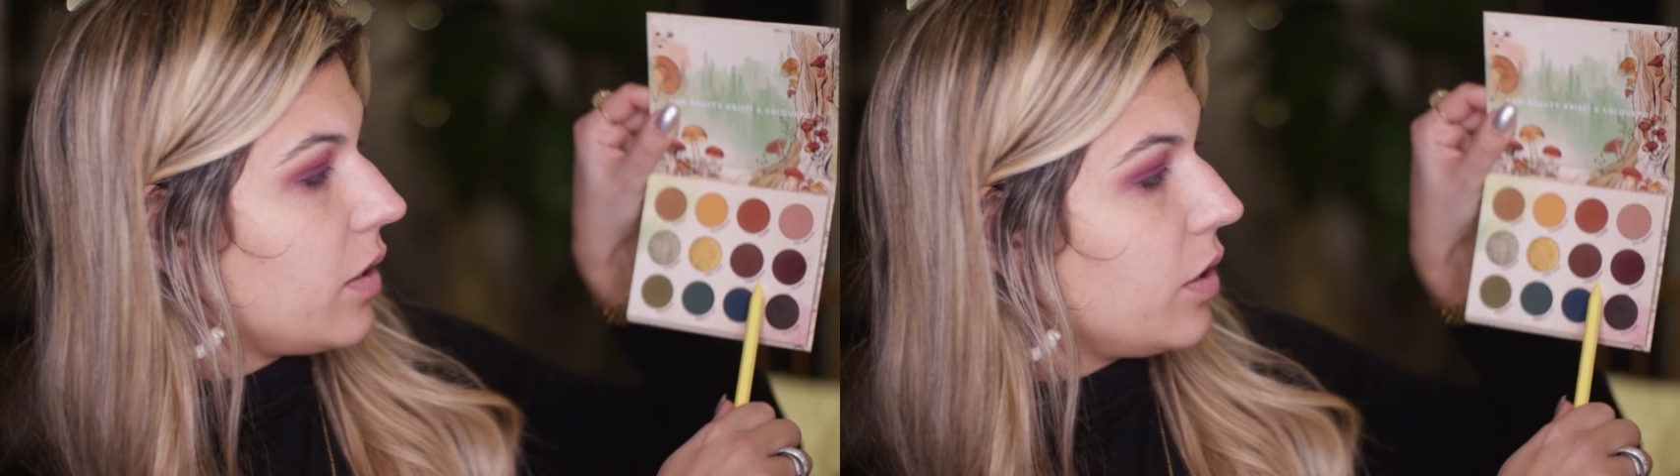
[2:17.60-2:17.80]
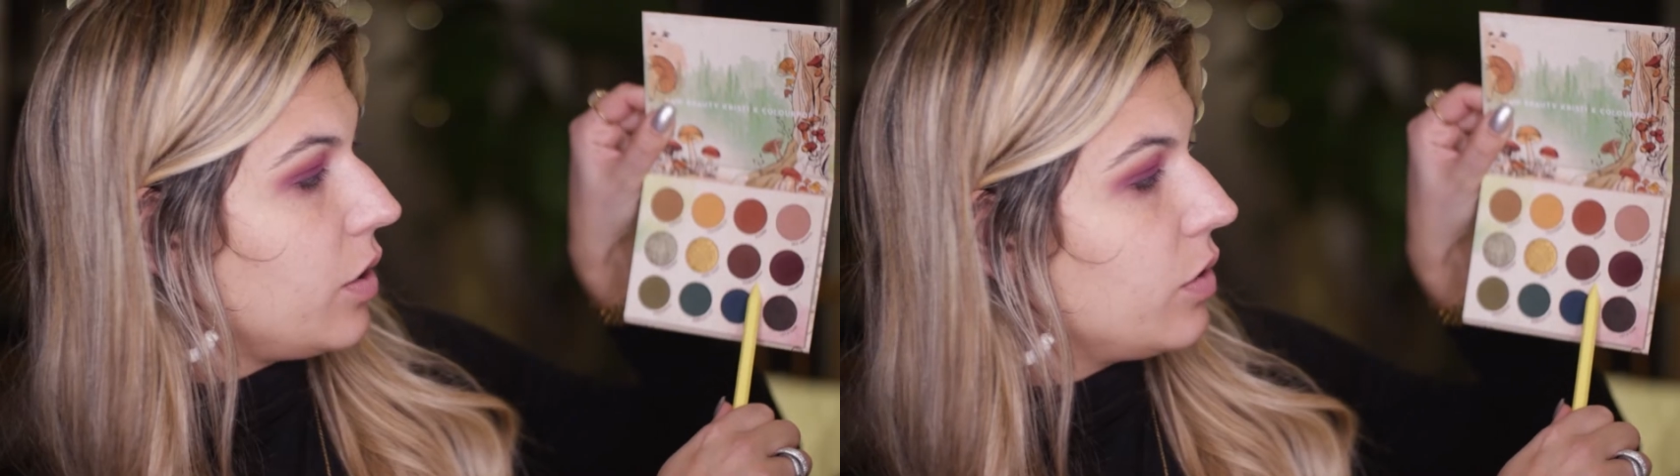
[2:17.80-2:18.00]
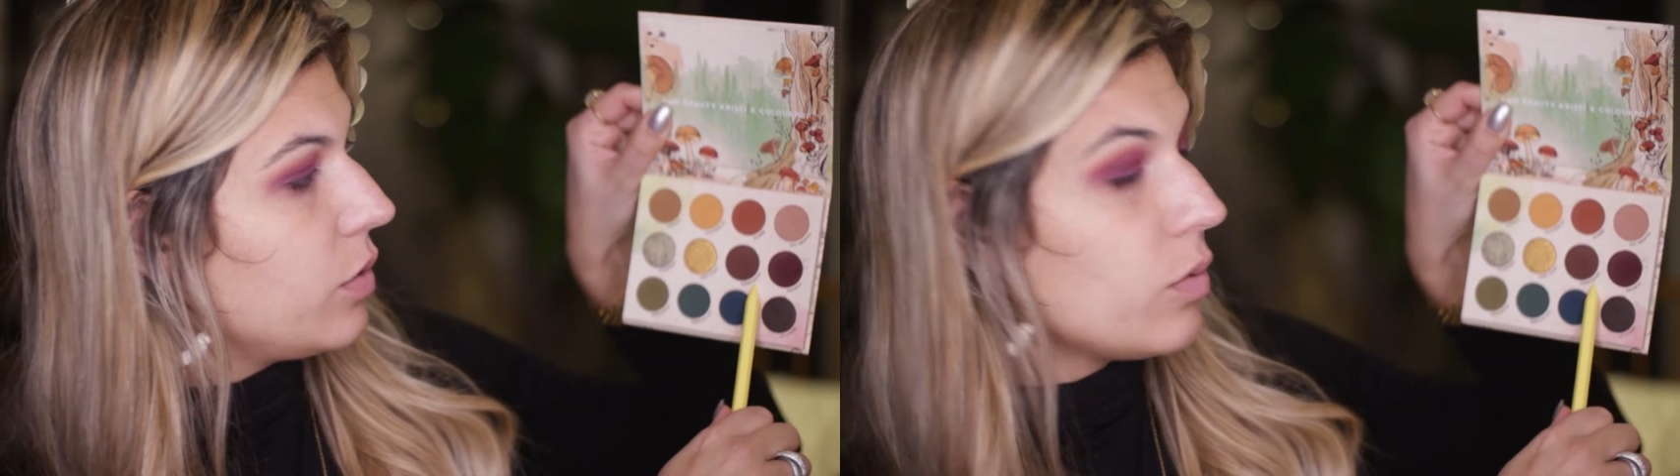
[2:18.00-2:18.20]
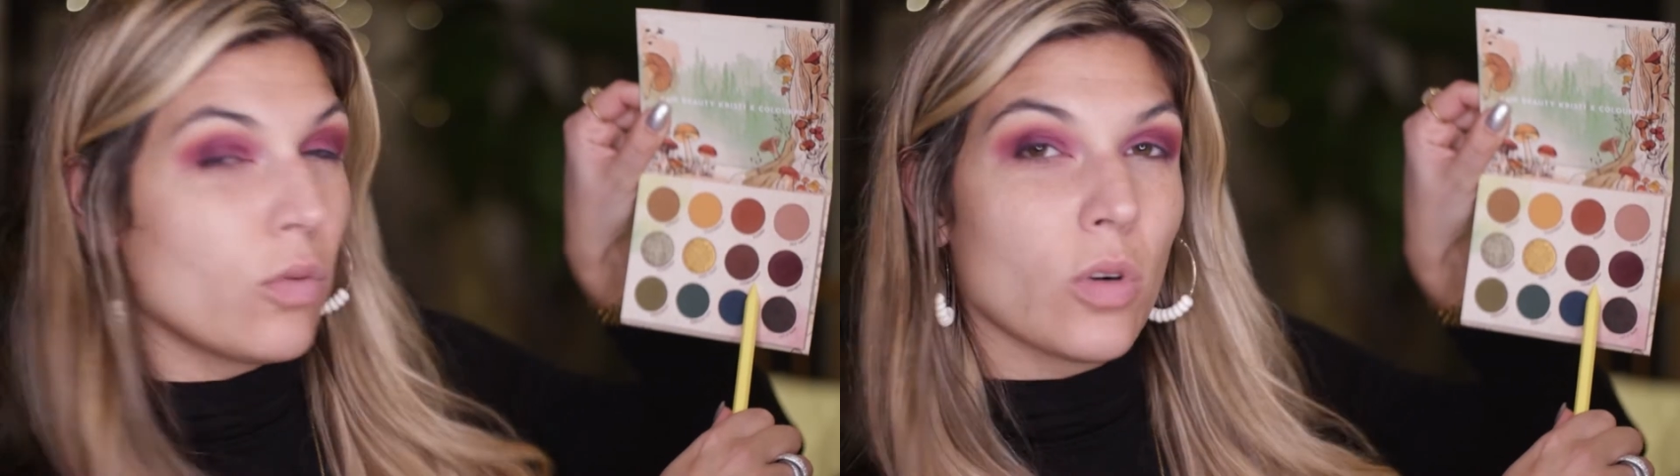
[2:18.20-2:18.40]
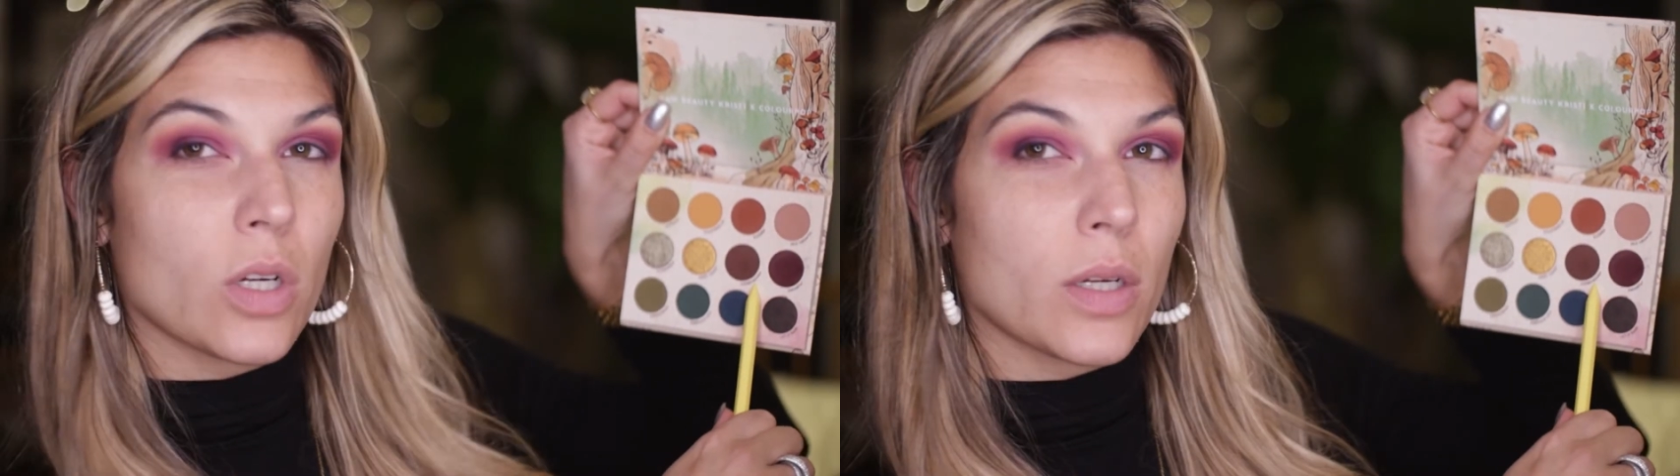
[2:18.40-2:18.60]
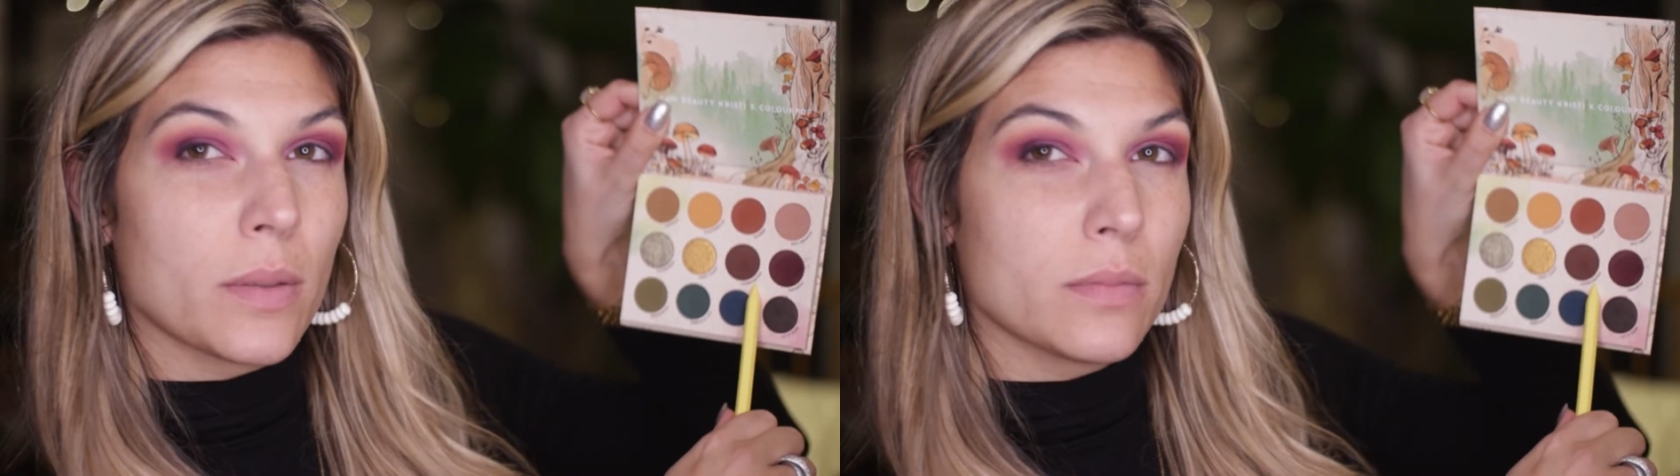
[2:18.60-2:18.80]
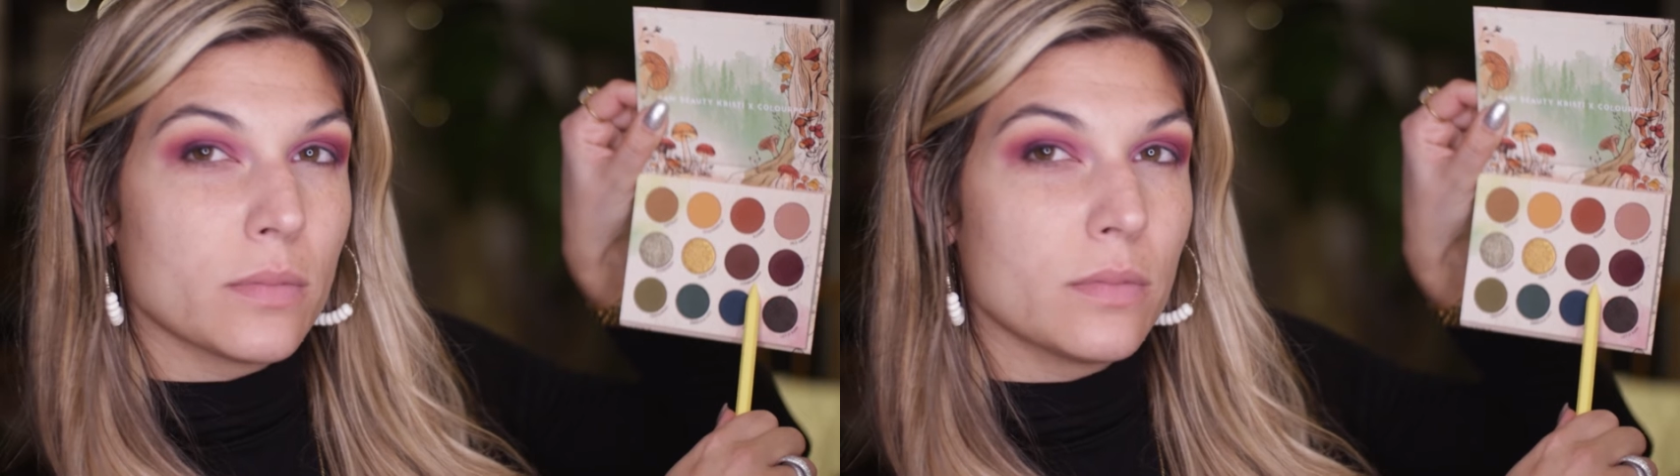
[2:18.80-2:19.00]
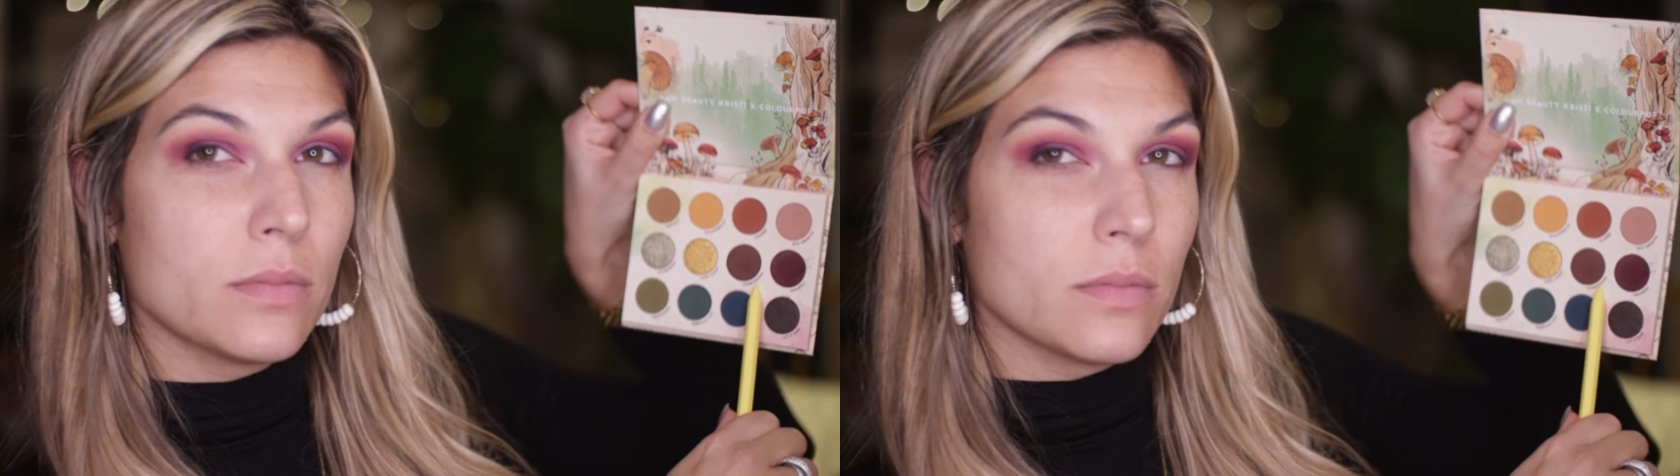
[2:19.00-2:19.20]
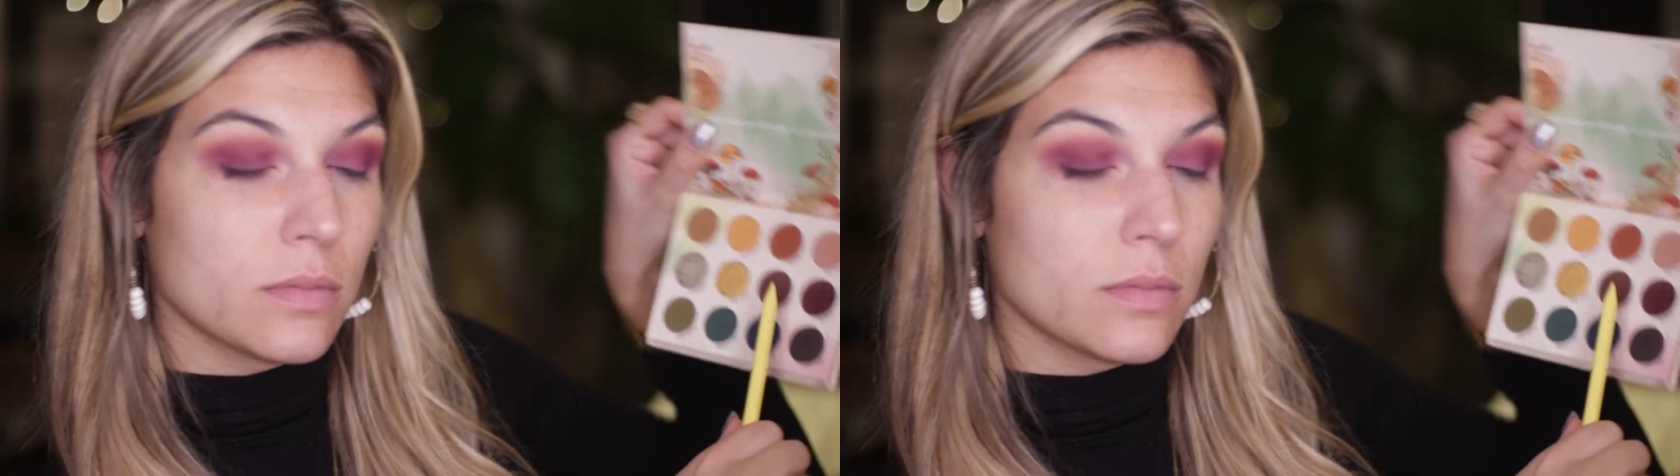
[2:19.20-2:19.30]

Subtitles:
Cute Warm